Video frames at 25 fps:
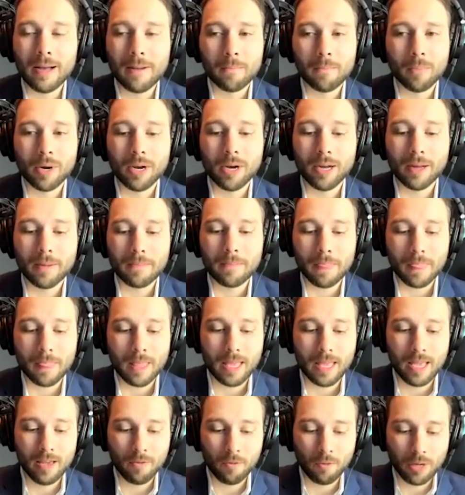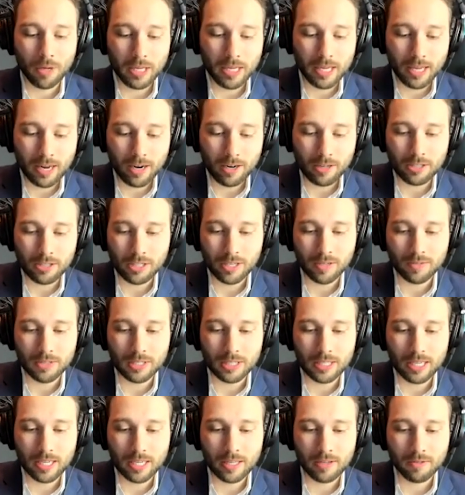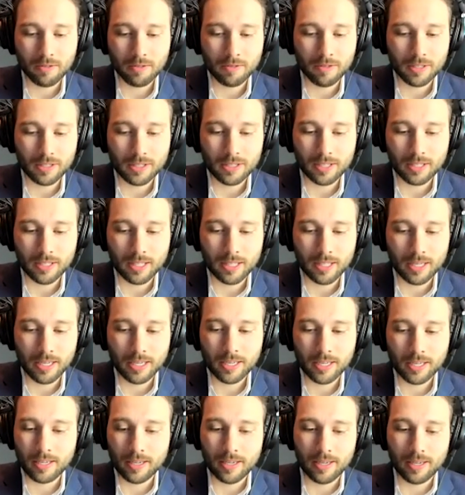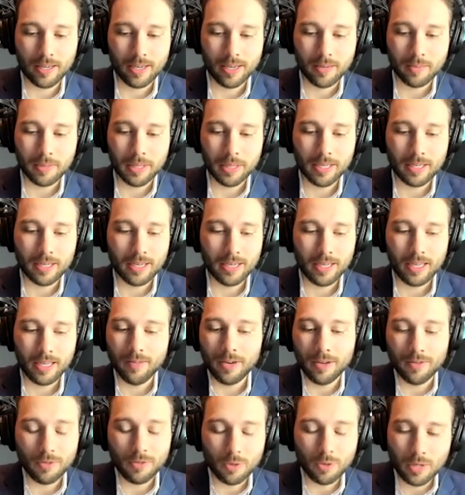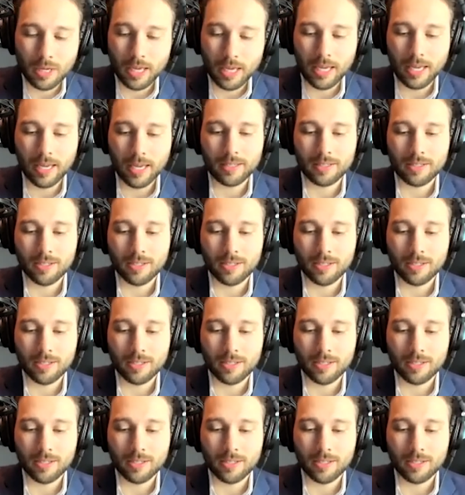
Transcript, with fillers: but if we get ourselves together physically, I mean, even if you can't,